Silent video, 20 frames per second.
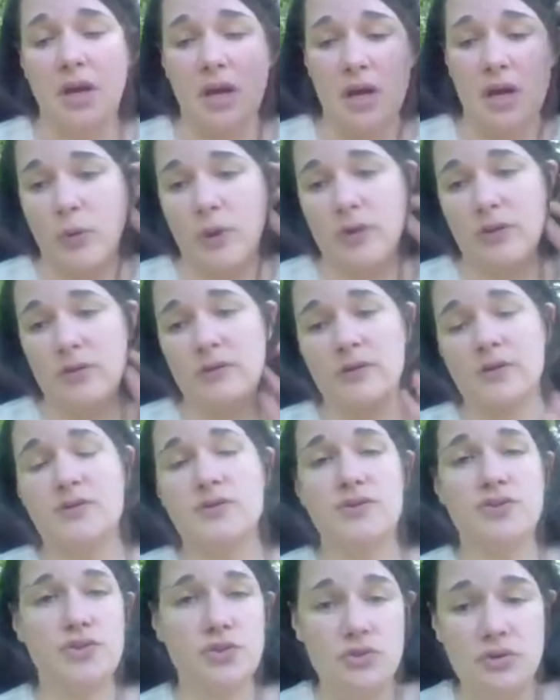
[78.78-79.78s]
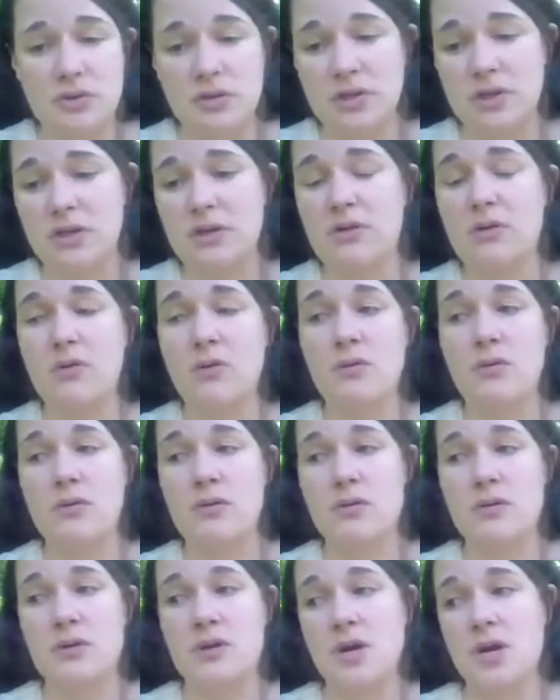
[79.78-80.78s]
whether it's journaling
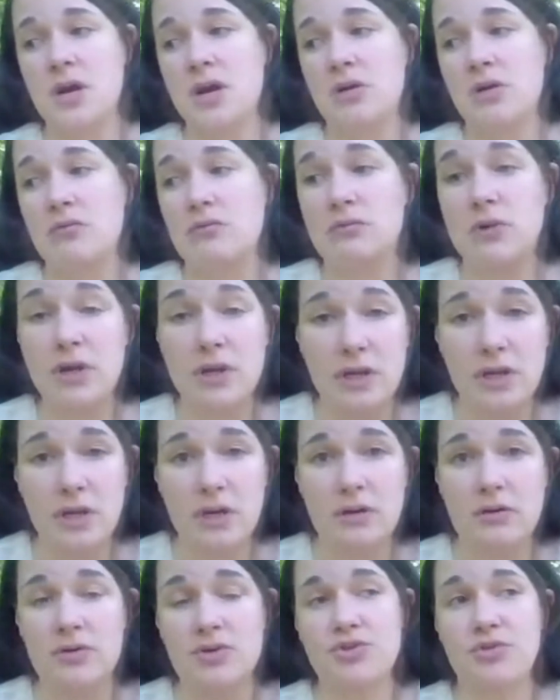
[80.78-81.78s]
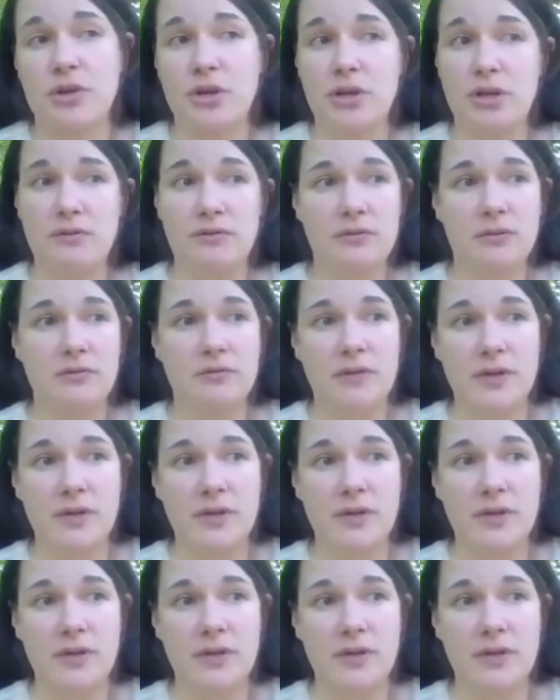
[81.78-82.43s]
or running or training for